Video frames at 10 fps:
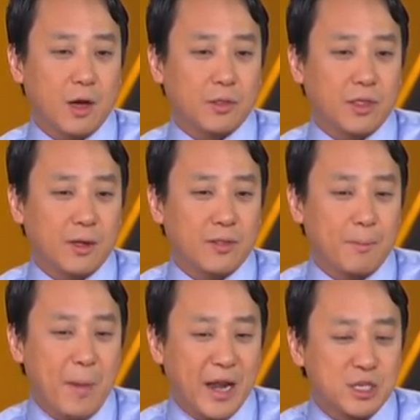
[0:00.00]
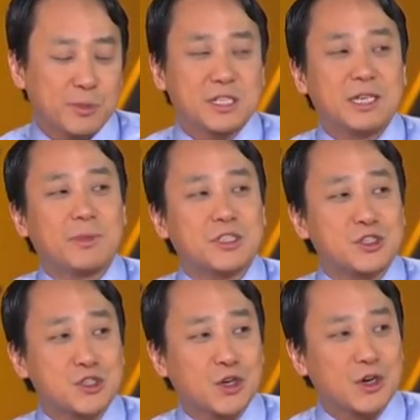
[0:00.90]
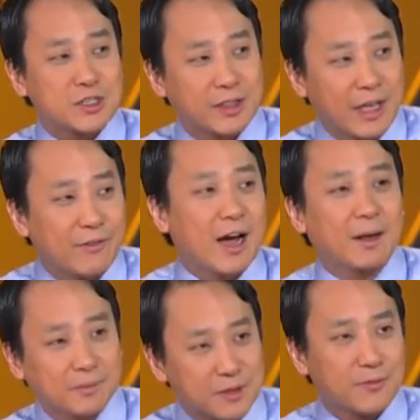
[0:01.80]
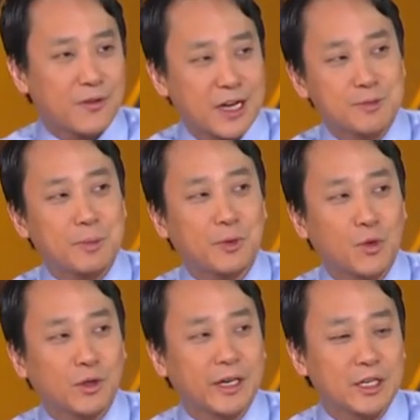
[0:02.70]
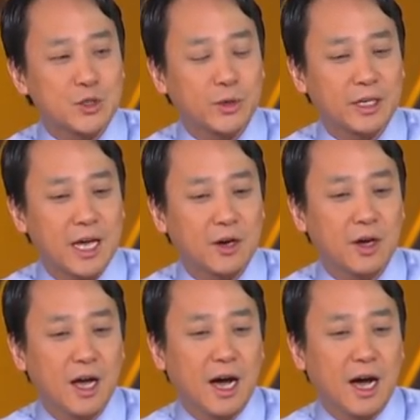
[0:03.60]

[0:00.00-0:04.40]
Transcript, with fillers: the management team that's in charge, they've got some Fox people rolling into it now.